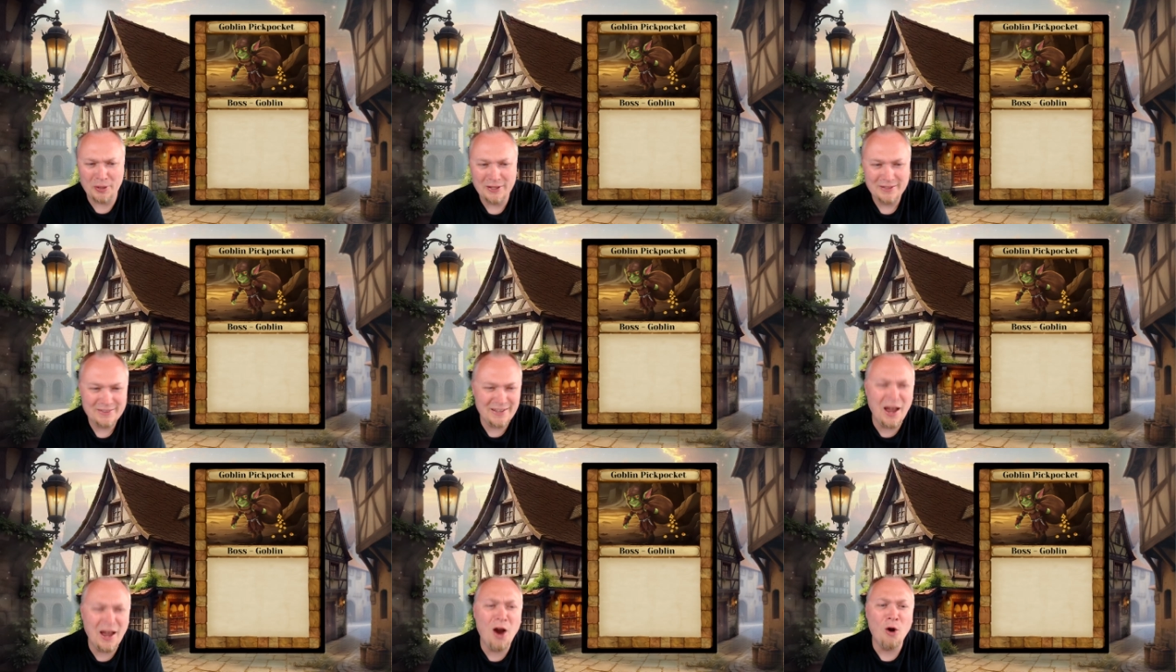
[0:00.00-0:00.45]

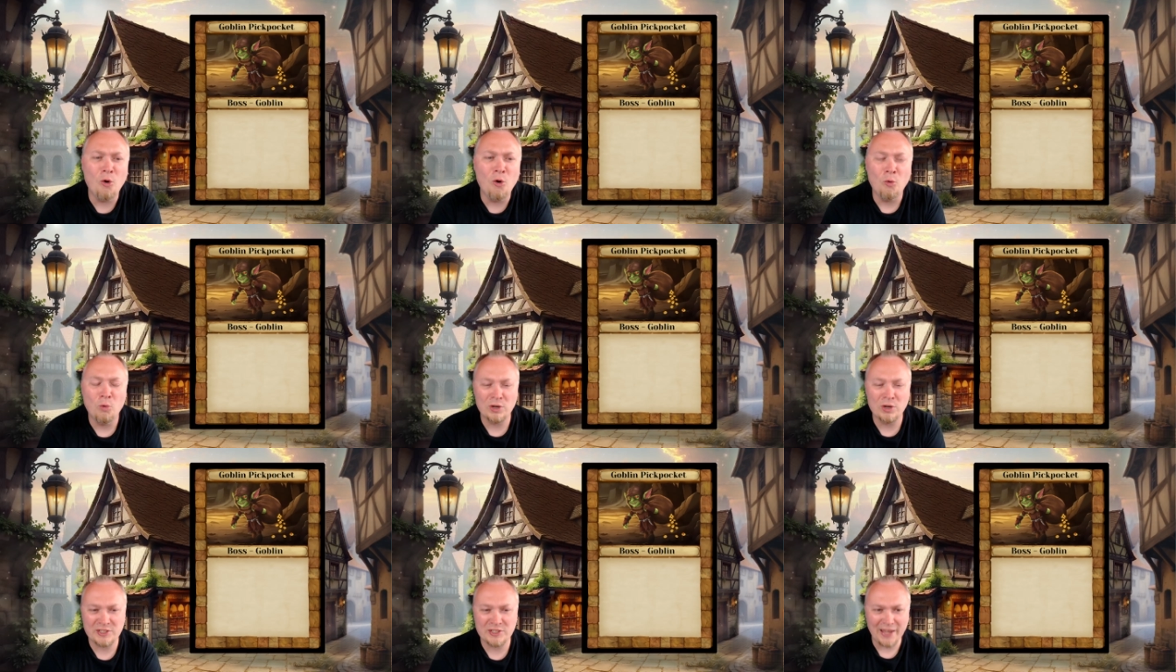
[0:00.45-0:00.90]
No,
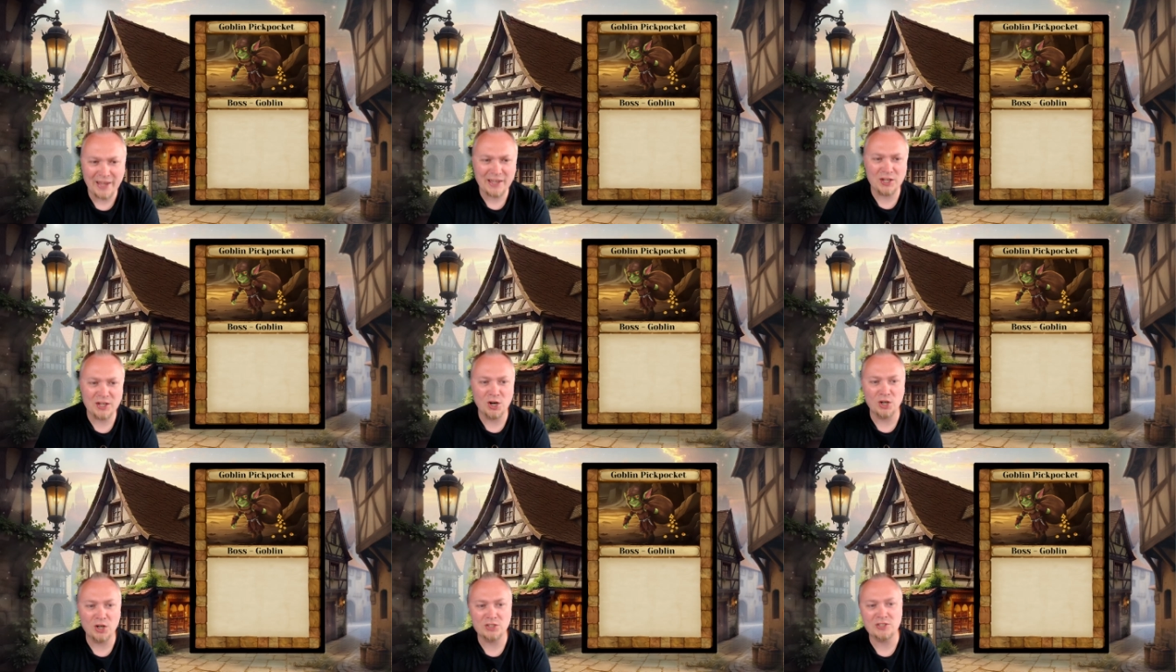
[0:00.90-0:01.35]
we're
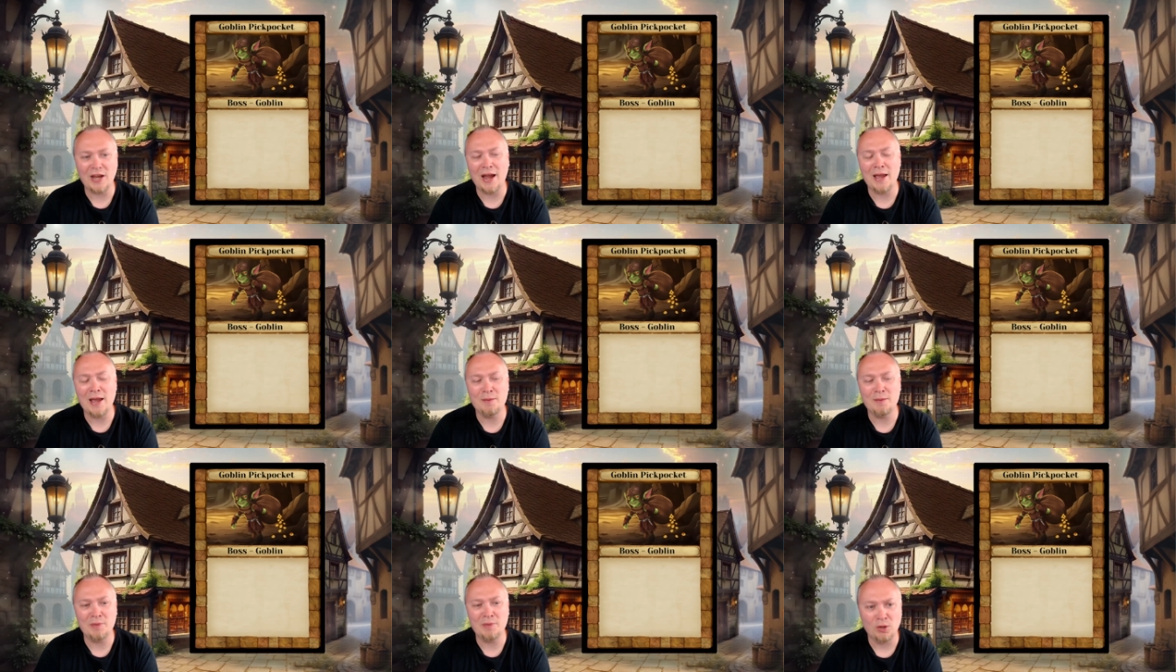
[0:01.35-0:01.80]
taking our
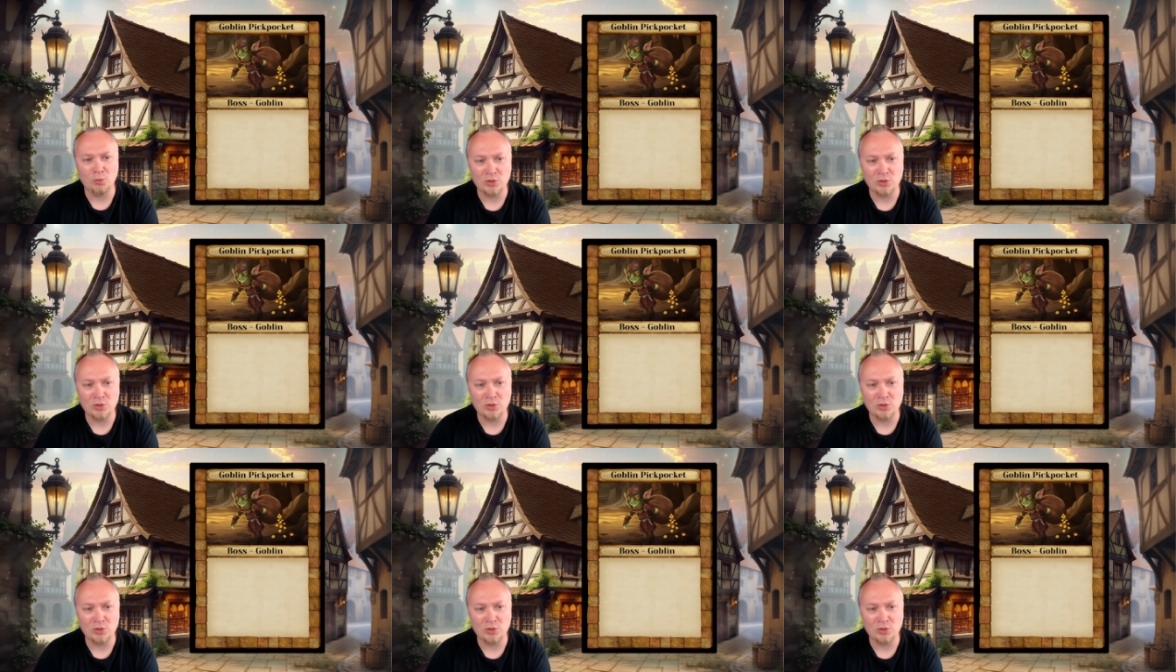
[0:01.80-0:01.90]
time here.